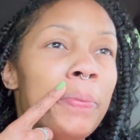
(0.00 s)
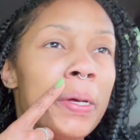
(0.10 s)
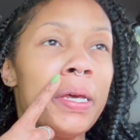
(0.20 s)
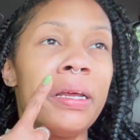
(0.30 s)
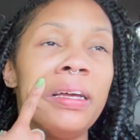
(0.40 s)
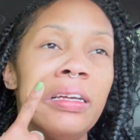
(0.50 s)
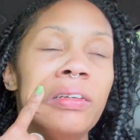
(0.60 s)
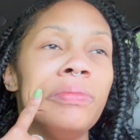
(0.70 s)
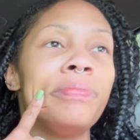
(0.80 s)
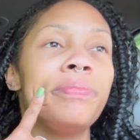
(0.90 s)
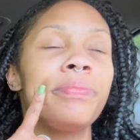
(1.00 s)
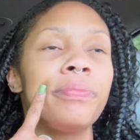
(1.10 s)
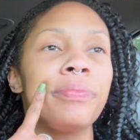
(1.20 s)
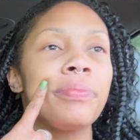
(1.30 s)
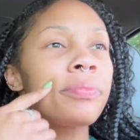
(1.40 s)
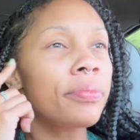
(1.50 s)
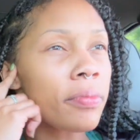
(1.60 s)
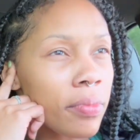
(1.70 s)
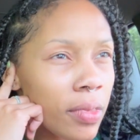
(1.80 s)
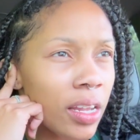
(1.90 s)
but
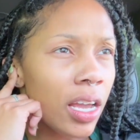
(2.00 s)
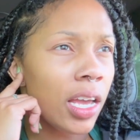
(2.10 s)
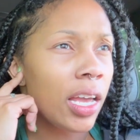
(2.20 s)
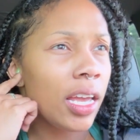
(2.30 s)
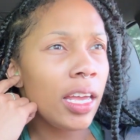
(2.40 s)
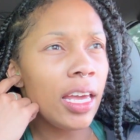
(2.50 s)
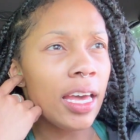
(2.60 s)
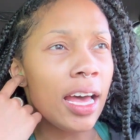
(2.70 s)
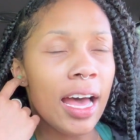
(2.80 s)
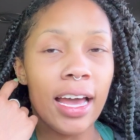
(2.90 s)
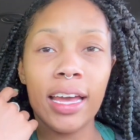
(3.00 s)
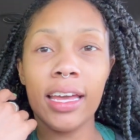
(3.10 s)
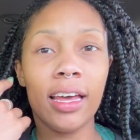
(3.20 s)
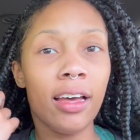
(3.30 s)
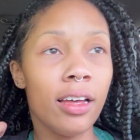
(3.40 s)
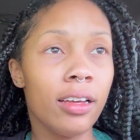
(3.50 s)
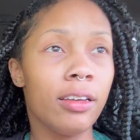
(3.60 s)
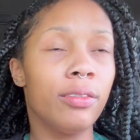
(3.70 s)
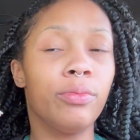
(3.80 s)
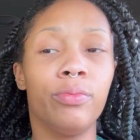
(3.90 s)
um, yeah, I
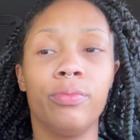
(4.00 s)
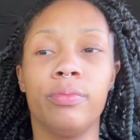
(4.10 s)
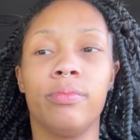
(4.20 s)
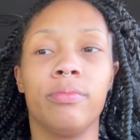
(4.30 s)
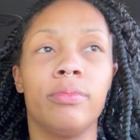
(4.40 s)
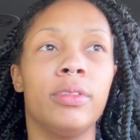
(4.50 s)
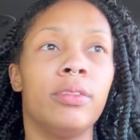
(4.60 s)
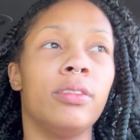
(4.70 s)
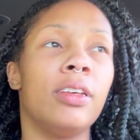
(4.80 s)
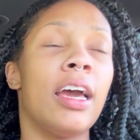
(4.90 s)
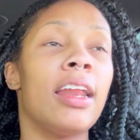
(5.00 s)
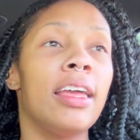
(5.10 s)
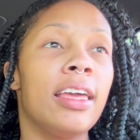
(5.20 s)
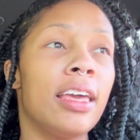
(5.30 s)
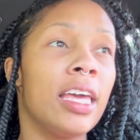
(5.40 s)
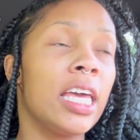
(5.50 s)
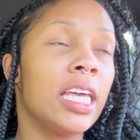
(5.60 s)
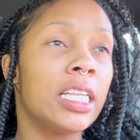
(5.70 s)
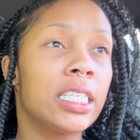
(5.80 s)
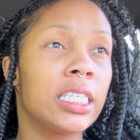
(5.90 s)
um, gotta get.
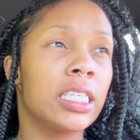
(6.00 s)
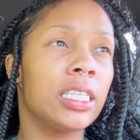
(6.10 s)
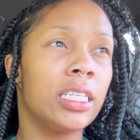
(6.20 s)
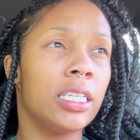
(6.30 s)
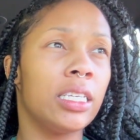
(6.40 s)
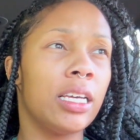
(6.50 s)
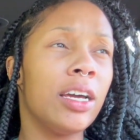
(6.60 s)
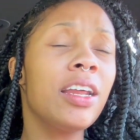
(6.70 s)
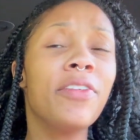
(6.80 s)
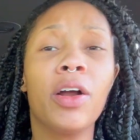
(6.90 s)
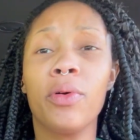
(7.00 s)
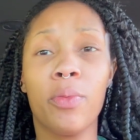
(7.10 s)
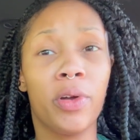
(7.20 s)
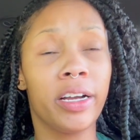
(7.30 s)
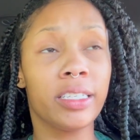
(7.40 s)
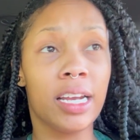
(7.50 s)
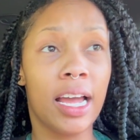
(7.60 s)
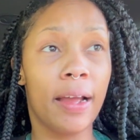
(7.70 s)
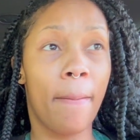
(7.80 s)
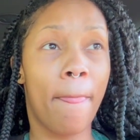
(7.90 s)
I need to figure out what I'm wearing
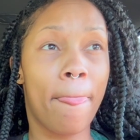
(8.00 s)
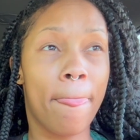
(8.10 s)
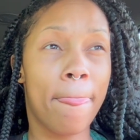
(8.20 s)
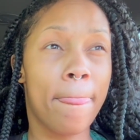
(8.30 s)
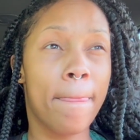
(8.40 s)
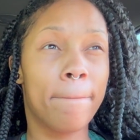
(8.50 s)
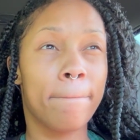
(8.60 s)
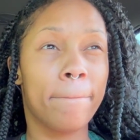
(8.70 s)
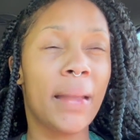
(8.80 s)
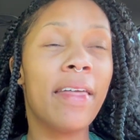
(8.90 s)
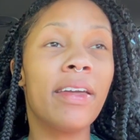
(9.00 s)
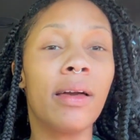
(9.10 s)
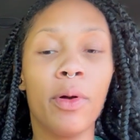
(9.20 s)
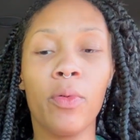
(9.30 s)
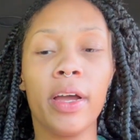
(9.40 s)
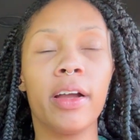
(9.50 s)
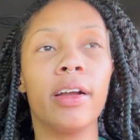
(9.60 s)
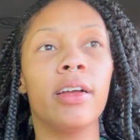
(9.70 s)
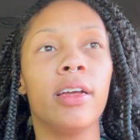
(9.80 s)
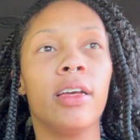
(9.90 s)
tonight. I think I'm gonna
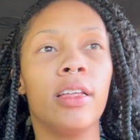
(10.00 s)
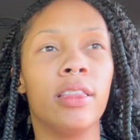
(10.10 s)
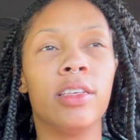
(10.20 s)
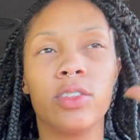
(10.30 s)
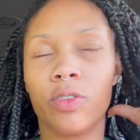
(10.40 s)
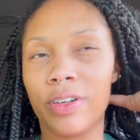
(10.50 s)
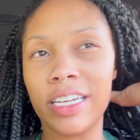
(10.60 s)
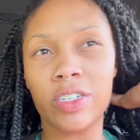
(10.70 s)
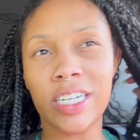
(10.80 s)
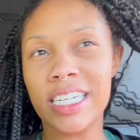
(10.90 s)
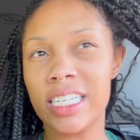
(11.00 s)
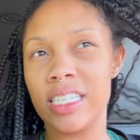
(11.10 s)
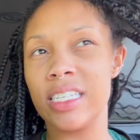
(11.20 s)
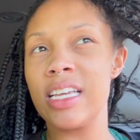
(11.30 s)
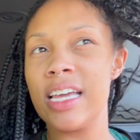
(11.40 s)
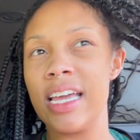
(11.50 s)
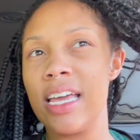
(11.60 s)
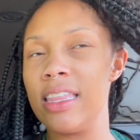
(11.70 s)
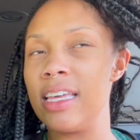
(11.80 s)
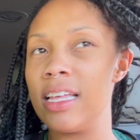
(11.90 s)
wear this gray dress
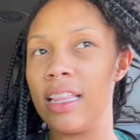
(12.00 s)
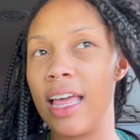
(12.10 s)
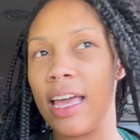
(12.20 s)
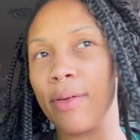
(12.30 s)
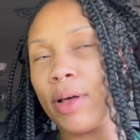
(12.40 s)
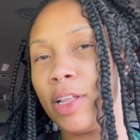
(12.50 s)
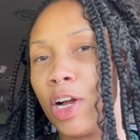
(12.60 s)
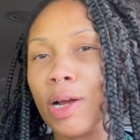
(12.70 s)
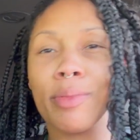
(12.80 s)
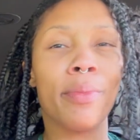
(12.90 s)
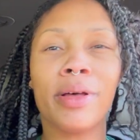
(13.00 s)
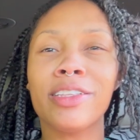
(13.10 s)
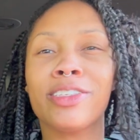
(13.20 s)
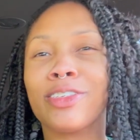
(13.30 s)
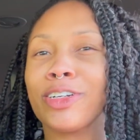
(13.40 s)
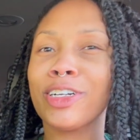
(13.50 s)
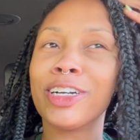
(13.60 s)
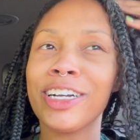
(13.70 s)
and then like I'll Herman Munster